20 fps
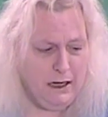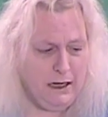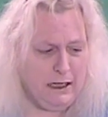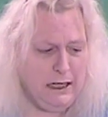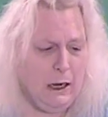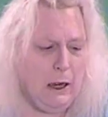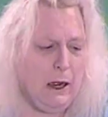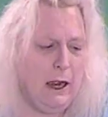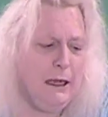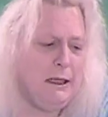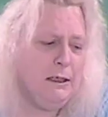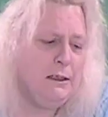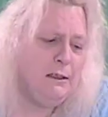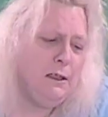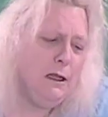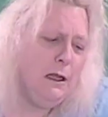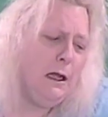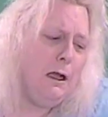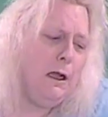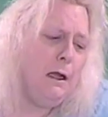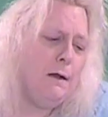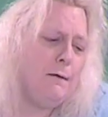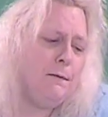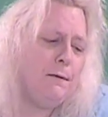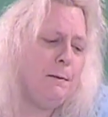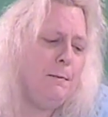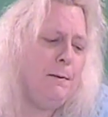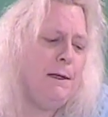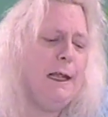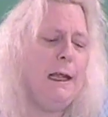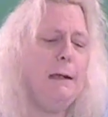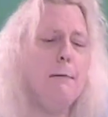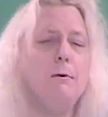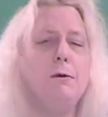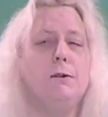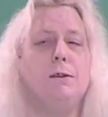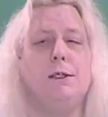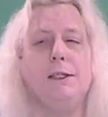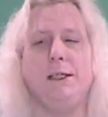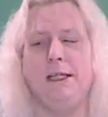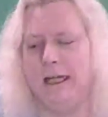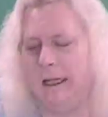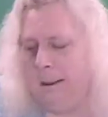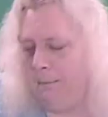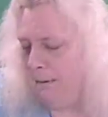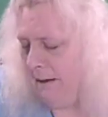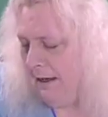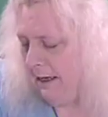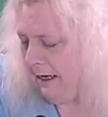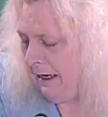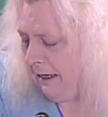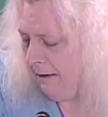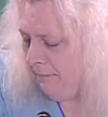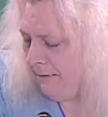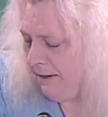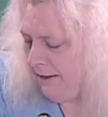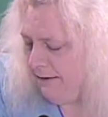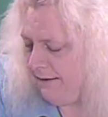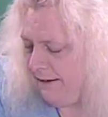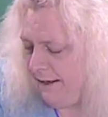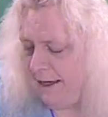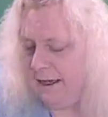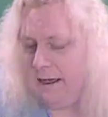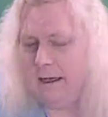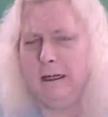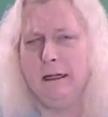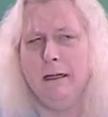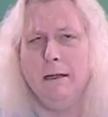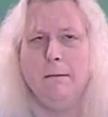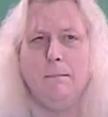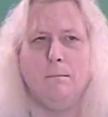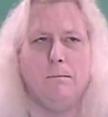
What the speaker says: Now, I'd love to be able to keep everything